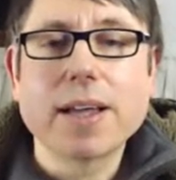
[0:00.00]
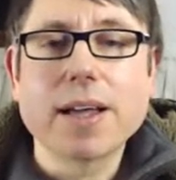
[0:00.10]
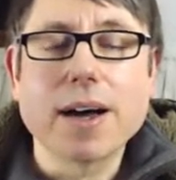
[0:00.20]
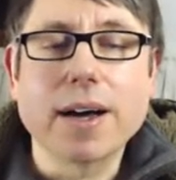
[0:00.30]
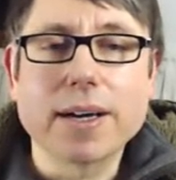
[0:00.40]

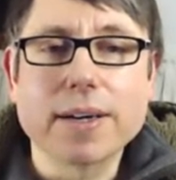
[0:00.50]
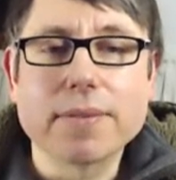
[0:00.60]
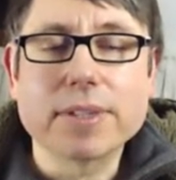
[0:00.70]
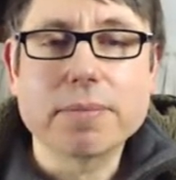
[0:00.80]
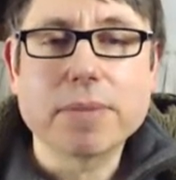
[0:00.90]

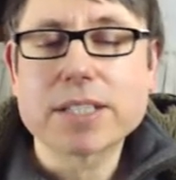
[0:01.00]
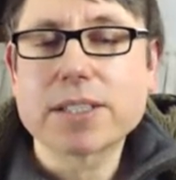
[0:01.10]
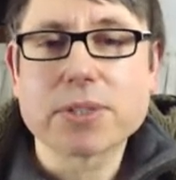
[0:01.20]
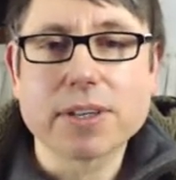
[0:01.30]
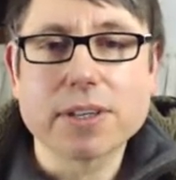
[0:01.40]
The melody
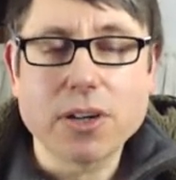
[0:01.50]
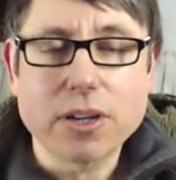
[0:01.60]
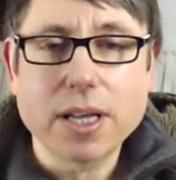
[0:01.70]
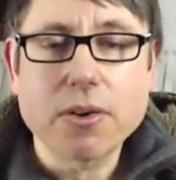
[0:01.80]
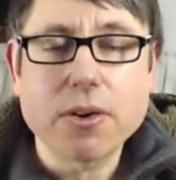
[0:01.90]
was a lot
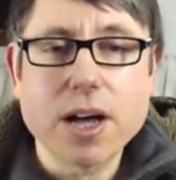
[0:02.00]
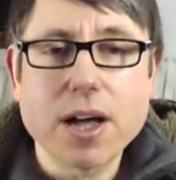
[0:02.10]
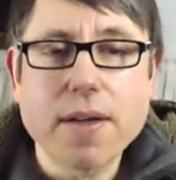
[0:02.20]
lower,